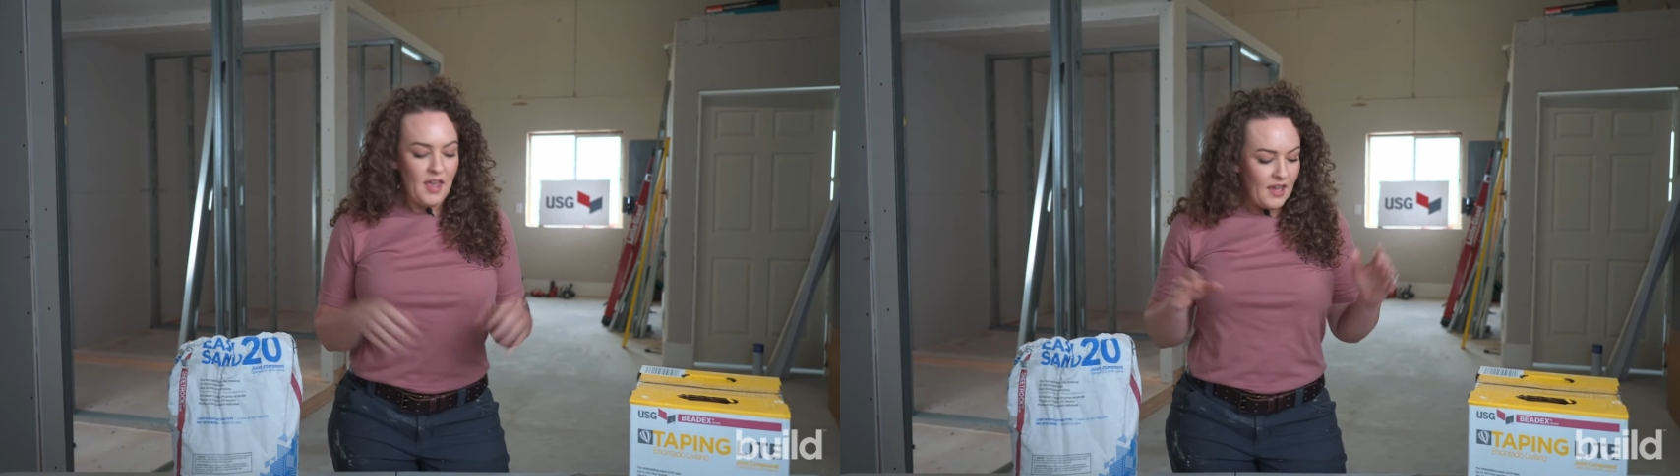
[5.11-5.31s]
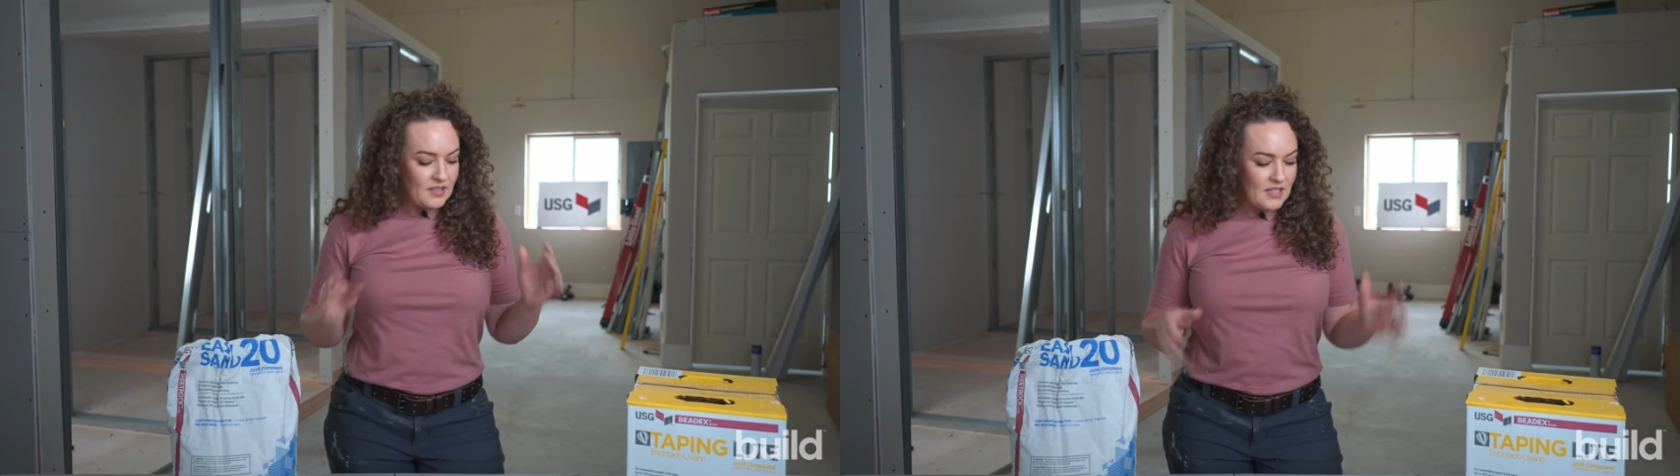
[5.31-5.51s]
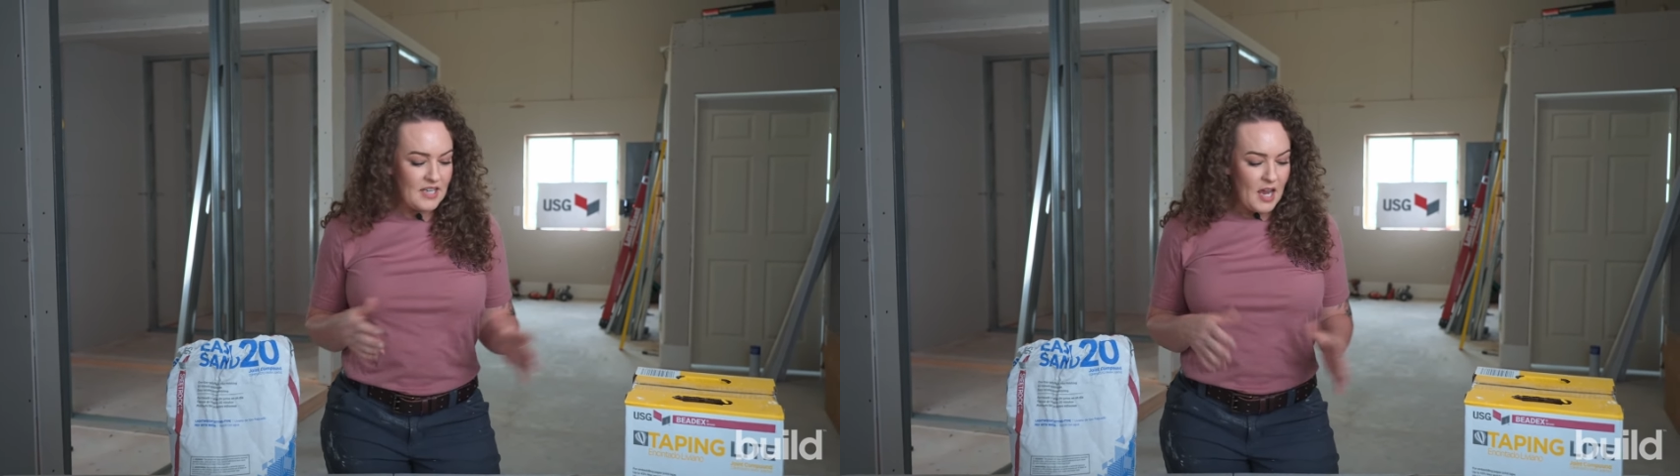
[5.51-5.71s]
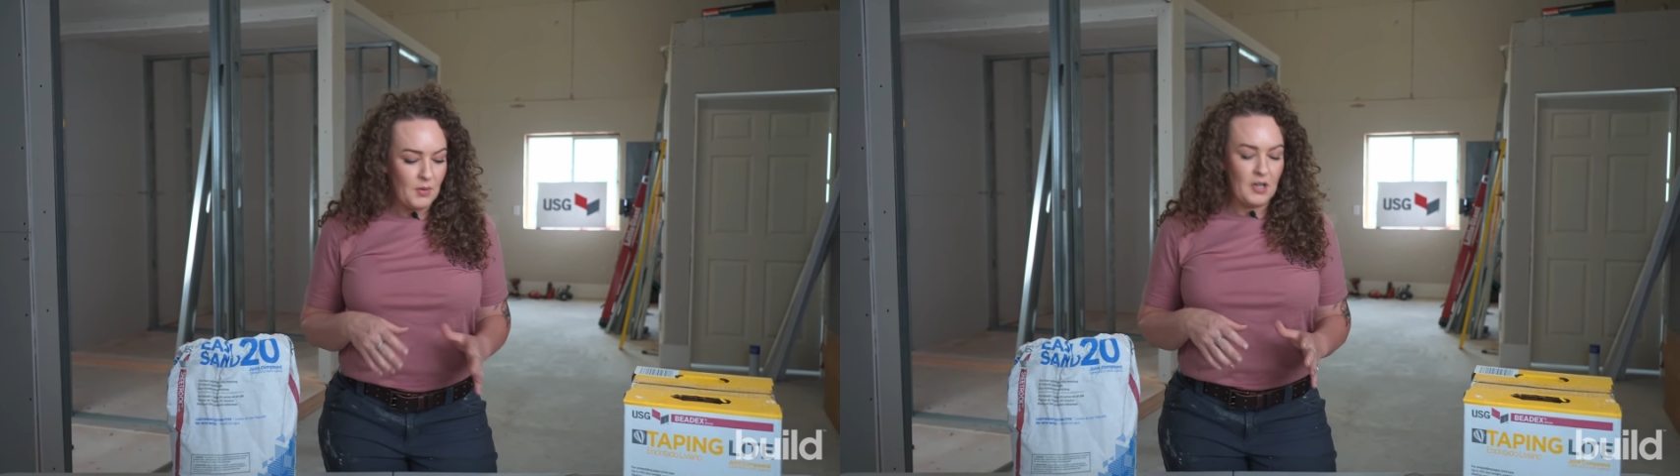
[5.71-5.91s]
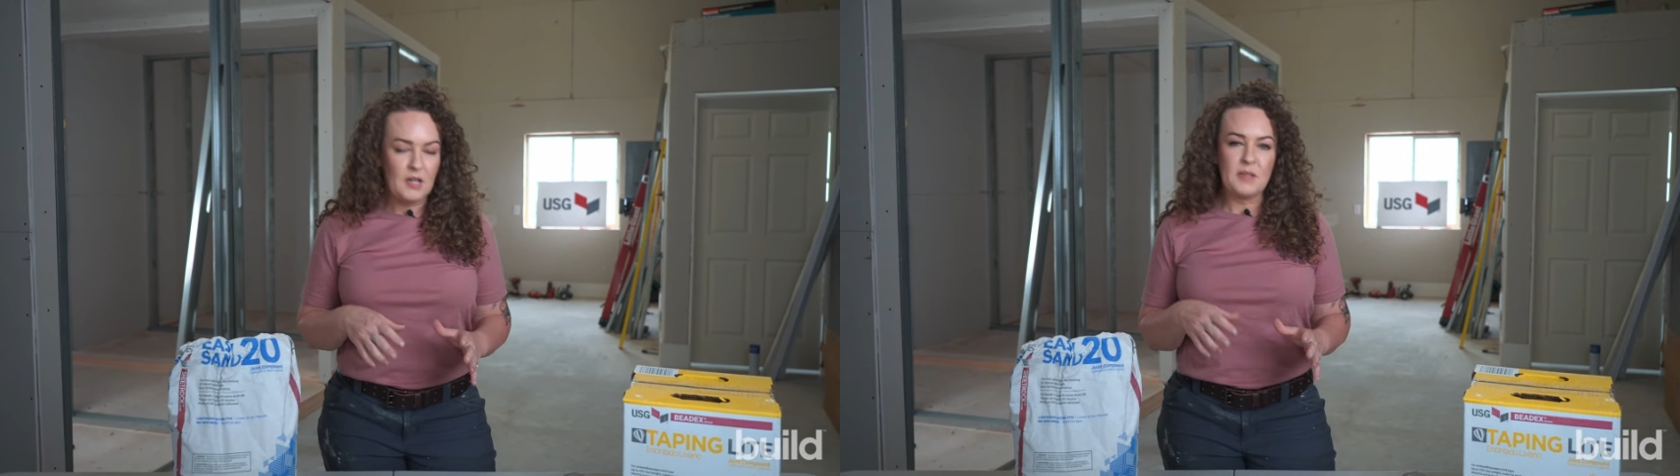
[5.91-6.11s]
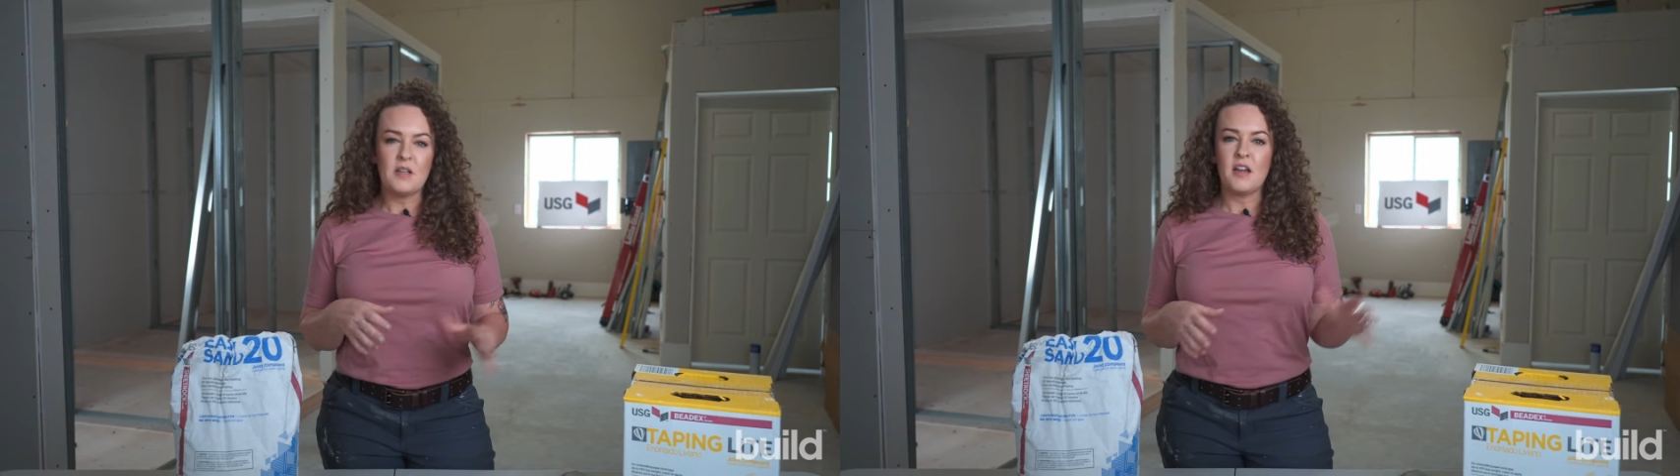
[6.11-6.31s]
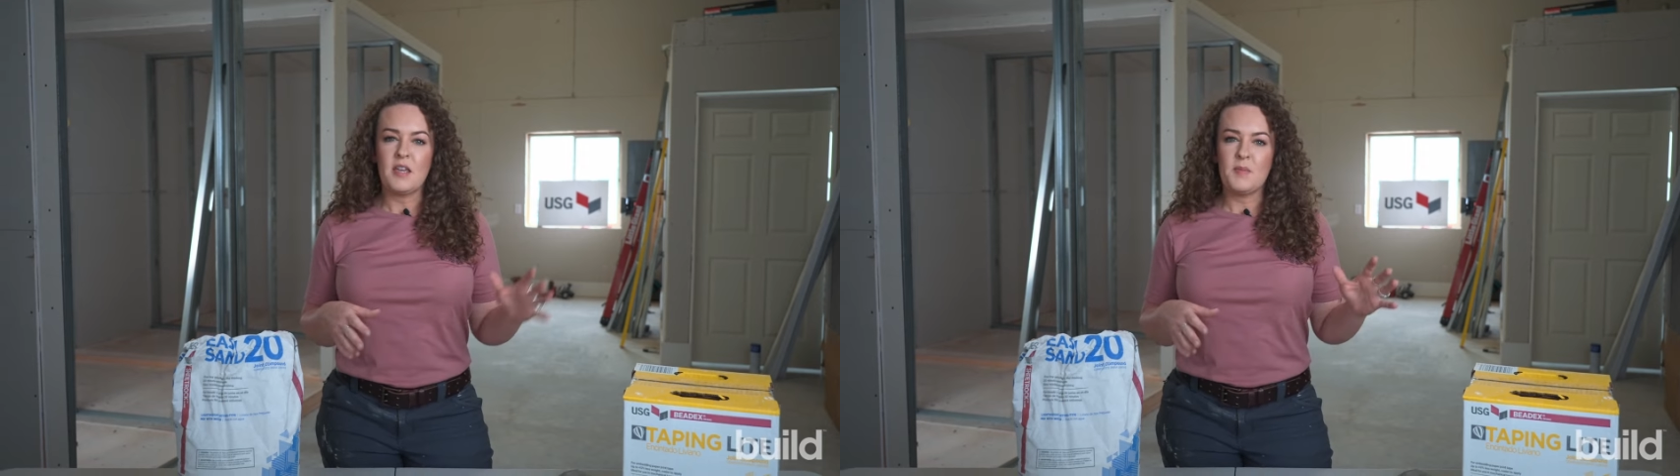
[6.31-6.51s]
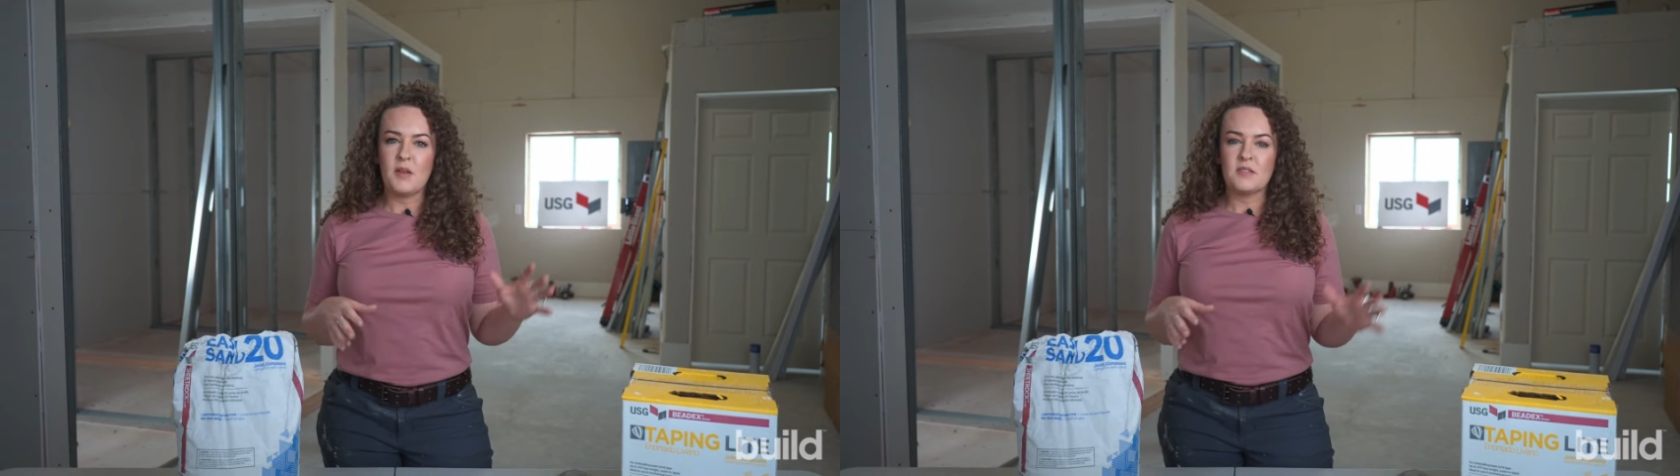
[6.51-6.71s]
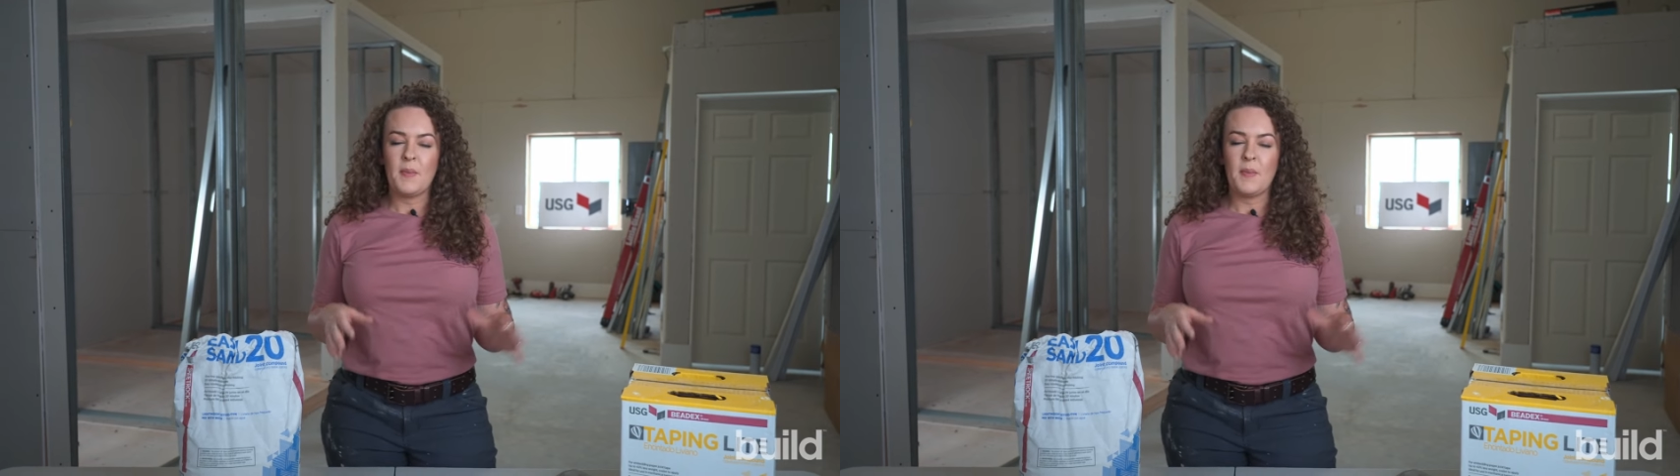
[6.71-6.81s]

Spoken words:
And today we're going to be talking about